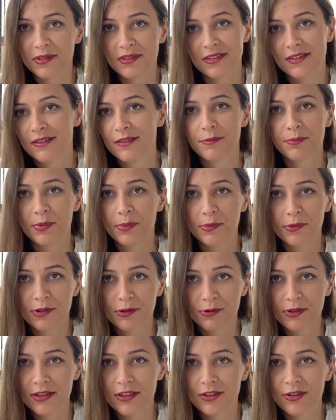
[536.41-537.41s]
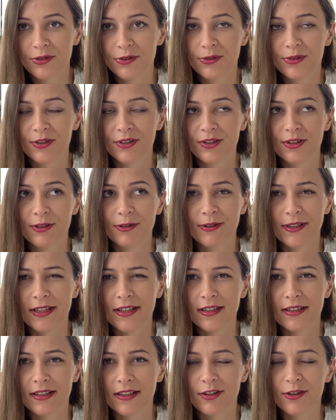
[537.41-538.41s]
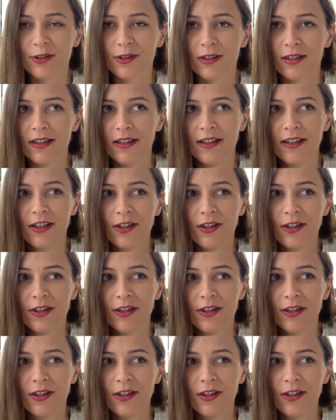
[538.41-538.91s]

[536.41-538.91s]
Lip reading: It's people in winter don't look at it at all.